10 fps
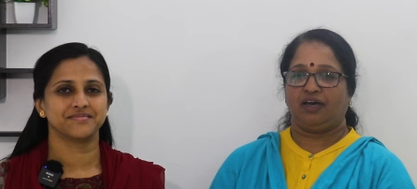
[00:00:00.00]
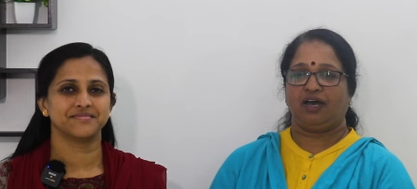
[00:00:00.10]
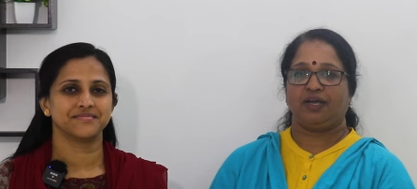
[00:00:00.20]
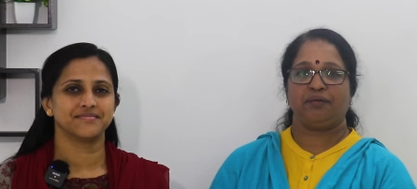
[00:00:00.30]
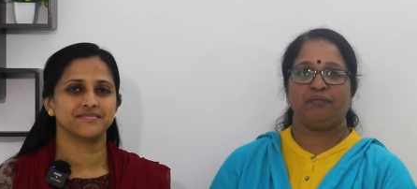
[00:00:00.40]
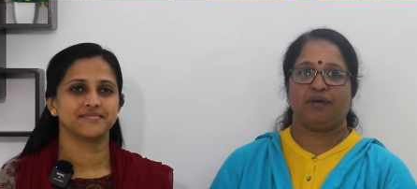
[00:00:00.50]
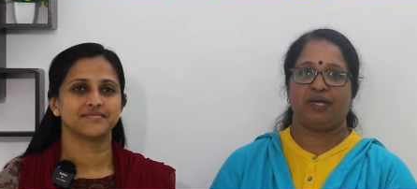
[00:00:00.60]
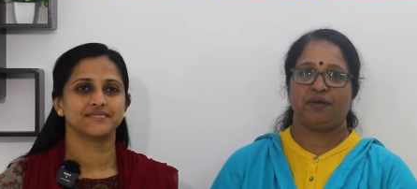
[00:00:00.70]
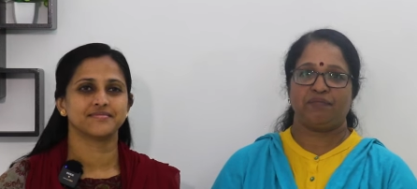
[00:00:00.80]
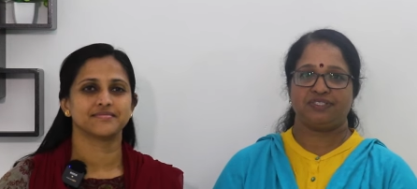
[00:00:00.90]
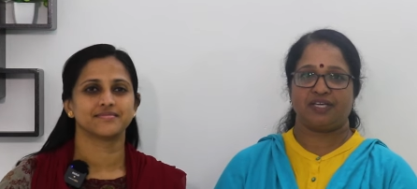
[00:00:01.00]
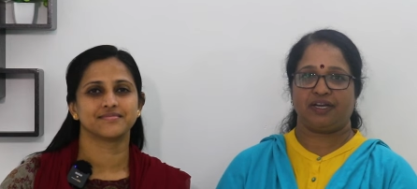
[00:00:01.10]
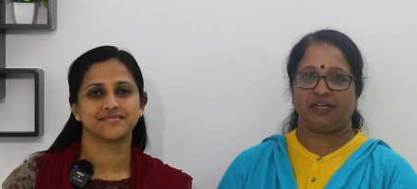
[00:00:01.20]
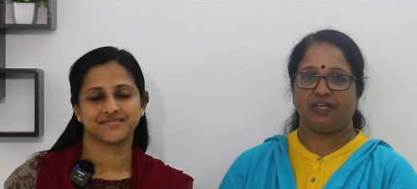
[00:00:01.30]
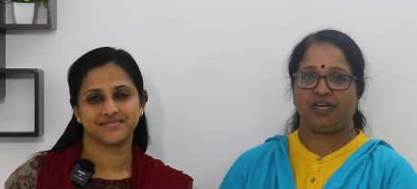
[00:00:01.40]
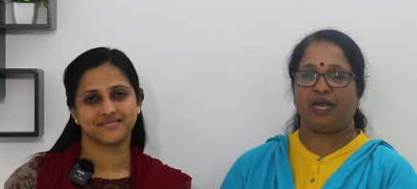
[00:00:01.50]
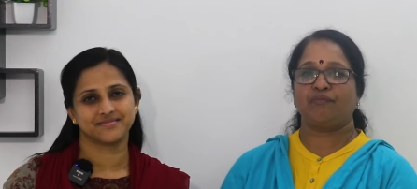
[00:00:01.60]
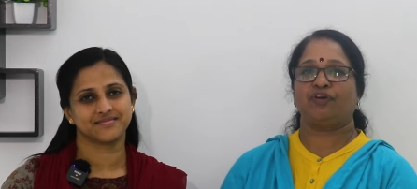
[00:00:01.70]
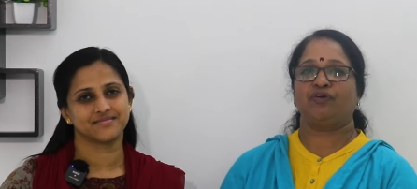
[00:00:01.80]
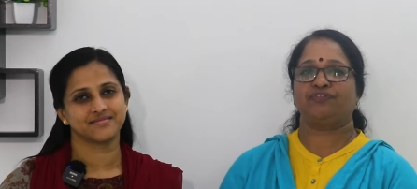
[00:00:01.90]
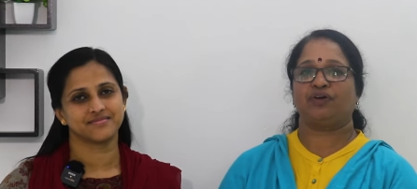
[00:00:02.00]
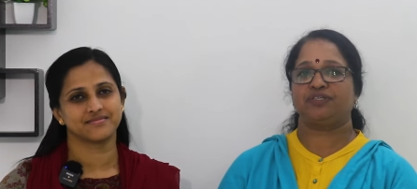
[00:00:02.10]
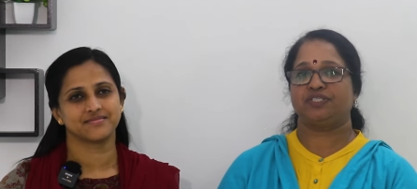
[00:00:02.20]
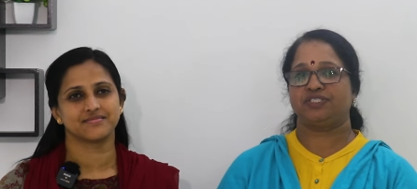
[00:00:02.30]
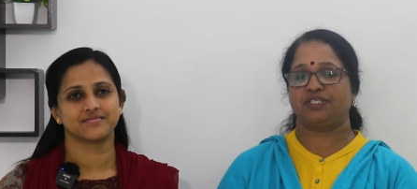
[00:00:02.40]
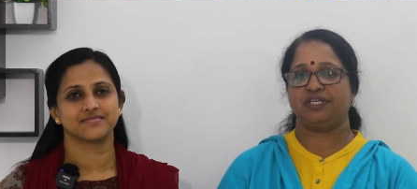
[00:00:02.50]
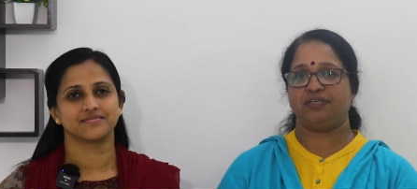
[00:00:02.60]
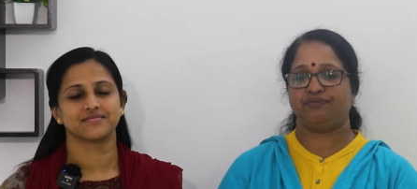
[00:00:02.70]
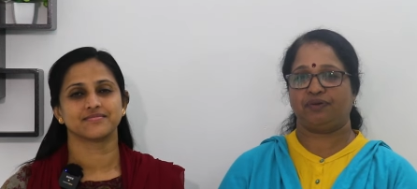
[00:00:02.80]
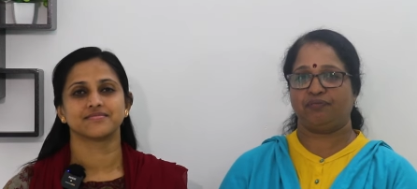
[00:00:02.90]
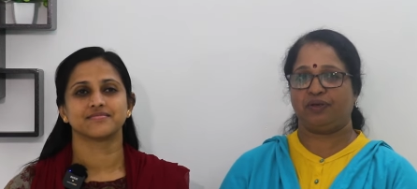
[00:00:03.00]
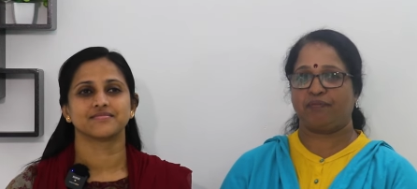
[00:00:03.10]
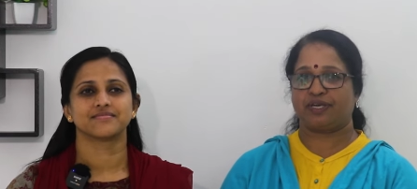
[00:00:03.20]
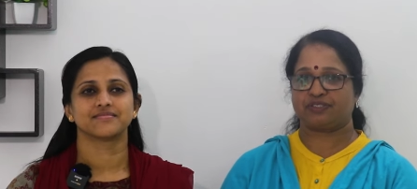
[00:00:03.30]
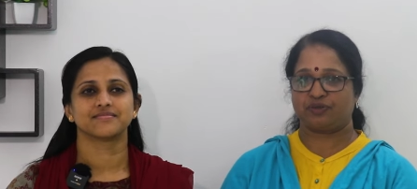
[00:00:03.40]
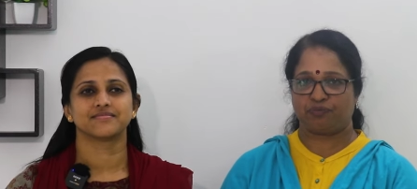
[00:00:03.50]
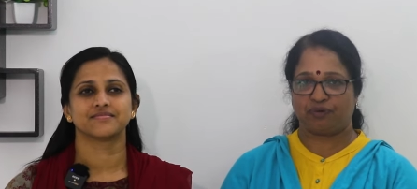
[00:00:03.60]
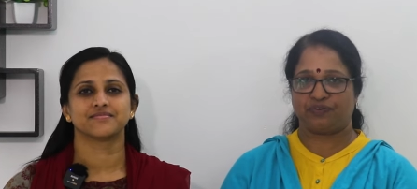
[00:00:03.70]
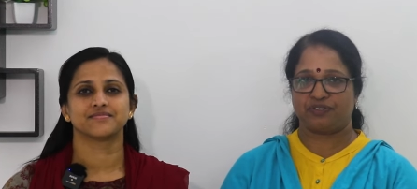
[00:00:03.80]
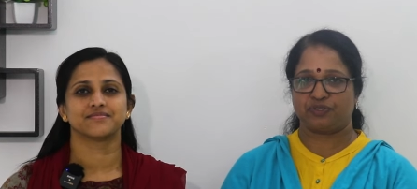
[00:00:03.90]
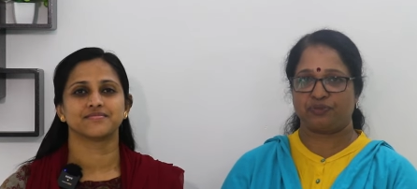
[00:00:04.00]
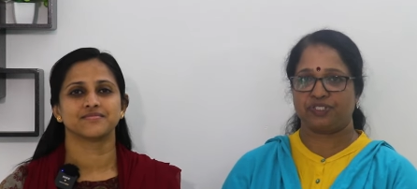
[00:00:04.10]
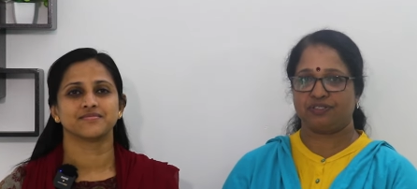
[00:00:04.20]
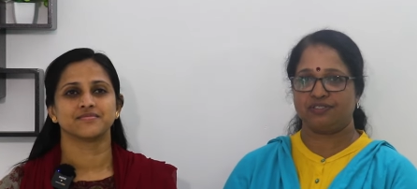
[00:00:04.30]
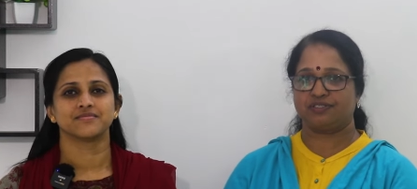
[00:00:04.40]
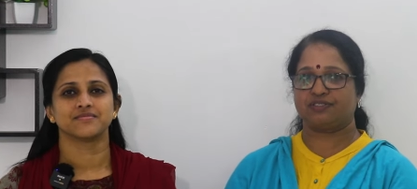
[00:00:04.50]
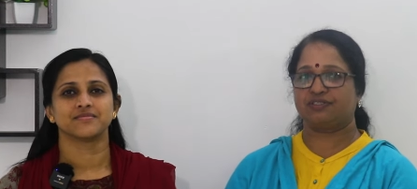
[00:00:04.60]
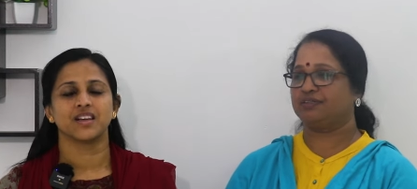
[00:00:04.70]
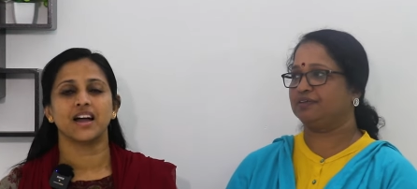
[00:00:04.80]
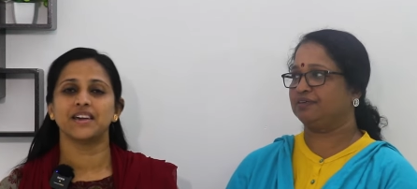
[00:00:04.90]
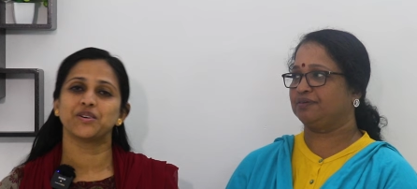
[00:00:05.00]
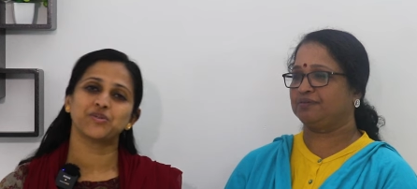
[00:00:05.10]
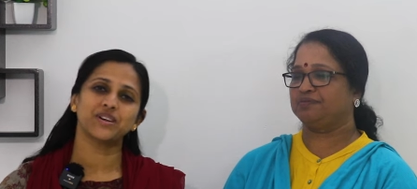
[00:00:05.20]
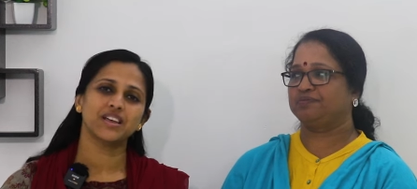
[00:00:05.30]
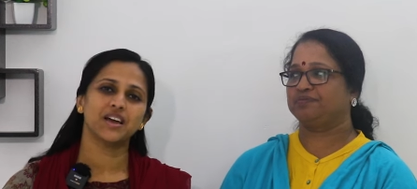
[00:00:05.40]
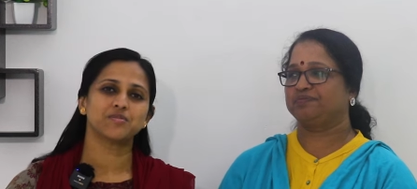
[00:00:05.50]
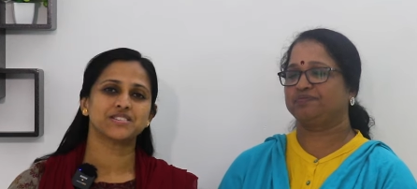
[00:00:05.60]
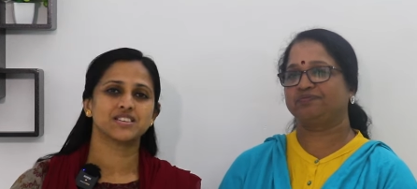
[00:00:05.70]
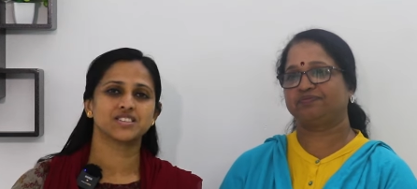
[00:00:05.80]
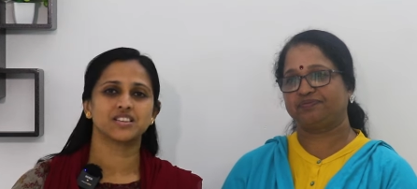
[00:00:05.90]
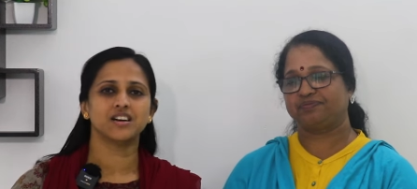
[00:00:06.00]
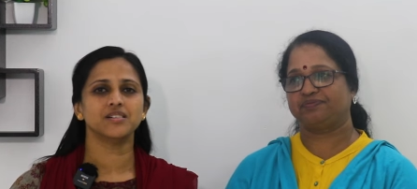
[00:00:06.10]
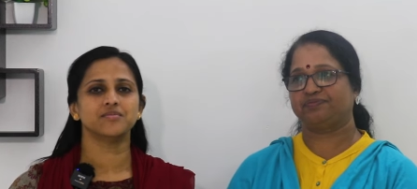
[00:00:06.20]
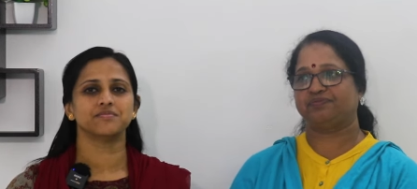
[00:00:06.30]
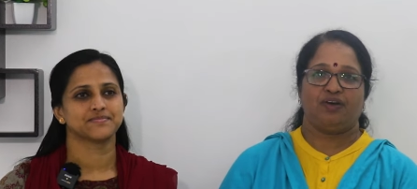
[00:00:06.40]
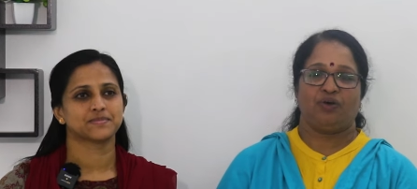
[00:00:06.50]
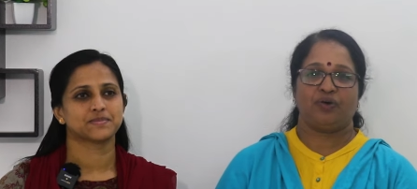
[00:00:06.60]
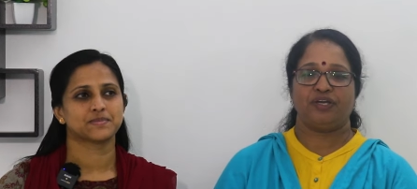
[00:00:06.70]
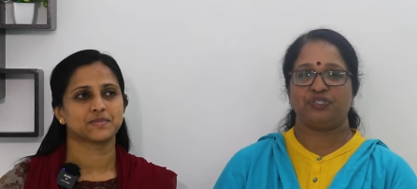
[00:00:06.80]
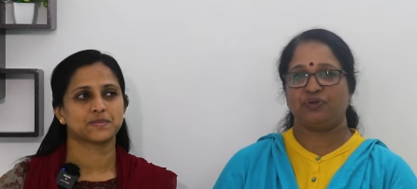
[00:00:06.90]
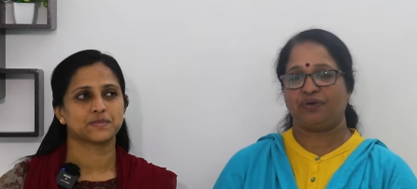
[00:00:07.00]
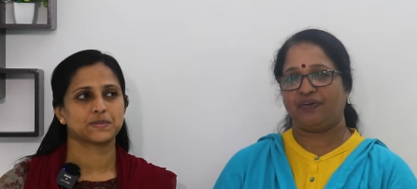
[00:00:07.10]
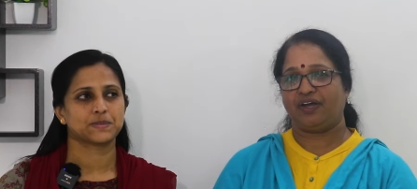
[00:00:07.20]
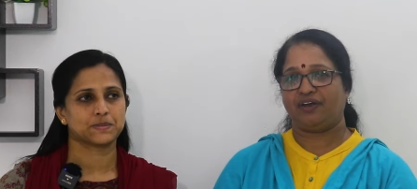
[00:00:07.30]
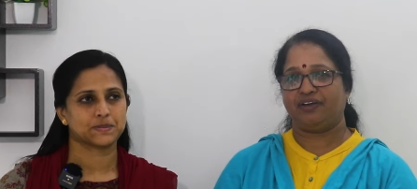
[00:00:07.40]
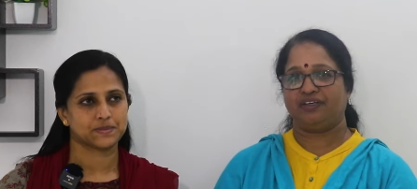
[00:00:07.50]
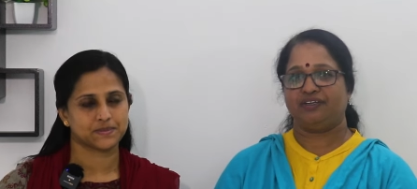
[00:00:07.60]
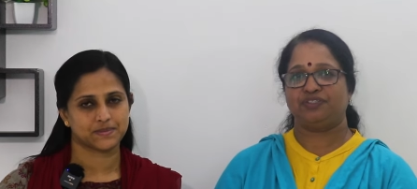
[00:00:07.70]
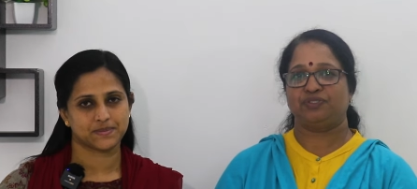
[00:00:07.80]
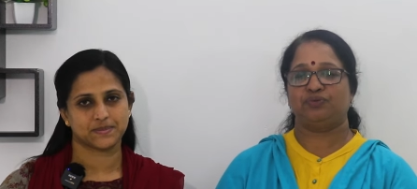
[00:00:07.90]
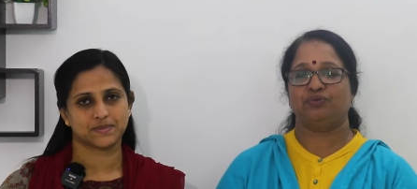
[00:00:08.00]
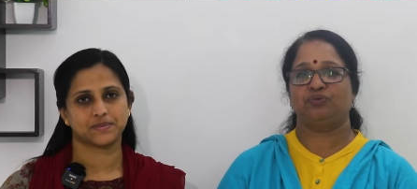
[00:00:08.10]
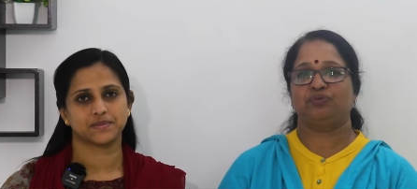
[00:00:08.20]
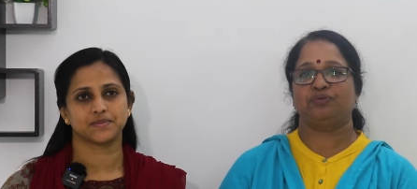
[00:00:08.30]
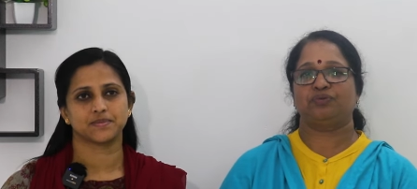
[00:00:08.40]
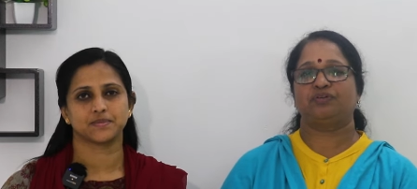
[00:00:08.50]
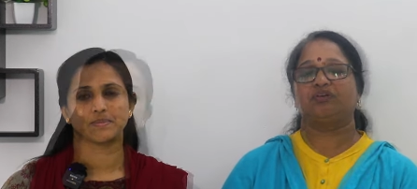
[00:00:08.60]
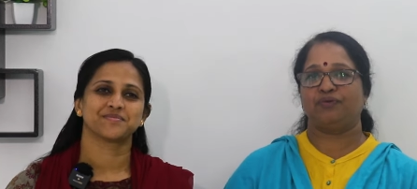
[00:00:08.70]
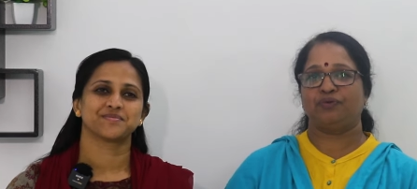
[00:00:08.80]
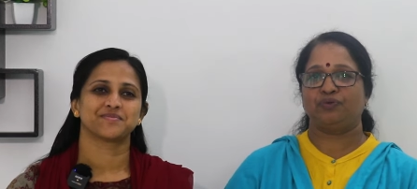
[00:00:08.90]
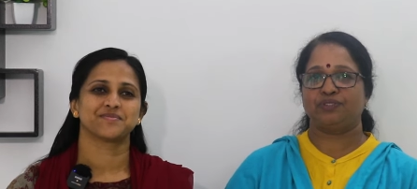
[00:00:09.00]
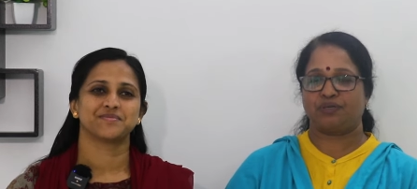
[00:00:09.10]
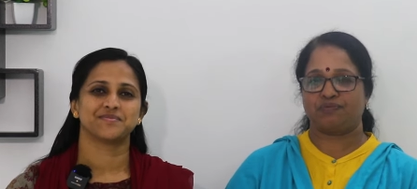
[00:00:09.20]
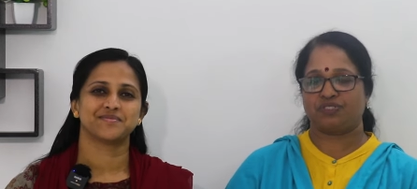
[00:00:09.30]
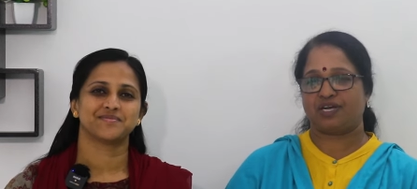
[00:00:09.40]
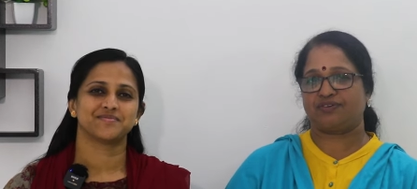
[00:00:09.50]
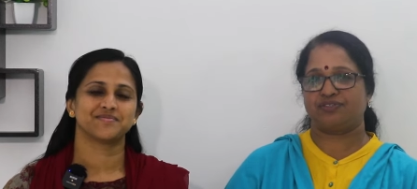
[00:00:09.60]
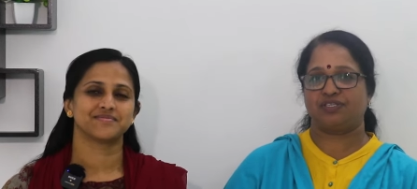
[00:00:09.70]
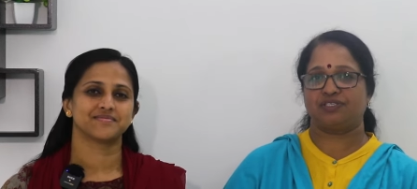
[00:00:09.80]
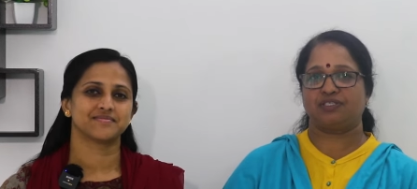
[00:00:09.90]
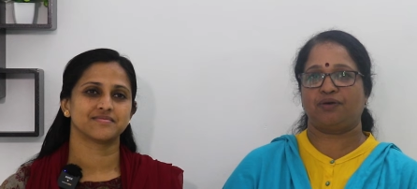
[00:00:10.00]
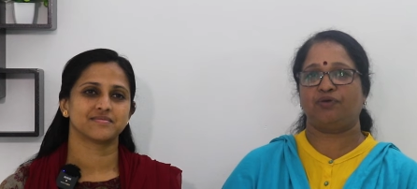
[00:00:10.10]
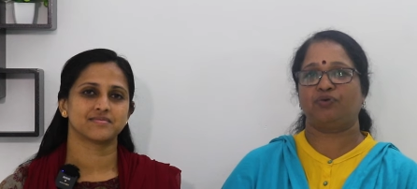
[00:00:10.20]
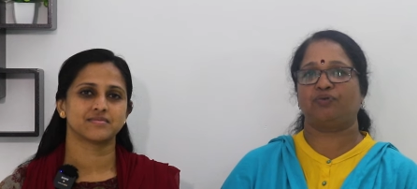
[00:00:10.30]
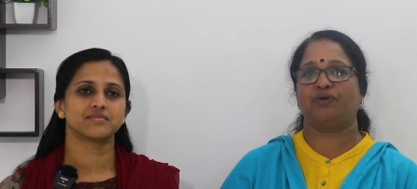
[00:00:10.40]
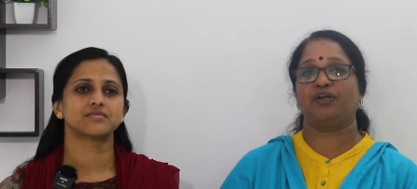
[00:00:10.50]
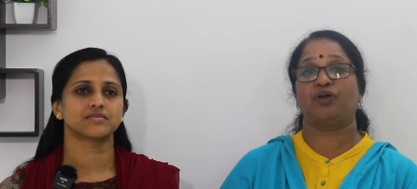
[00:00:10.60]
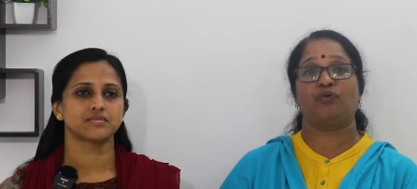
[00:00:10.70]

Speaker 1: Hi, my name is Annie. I am one of the O E T trainer from Bemax Group of Institutions.
Speaker 2: Hi everyone, I am Sajina.
Speaker 1: Okay, today we are here to give you some strategies about when you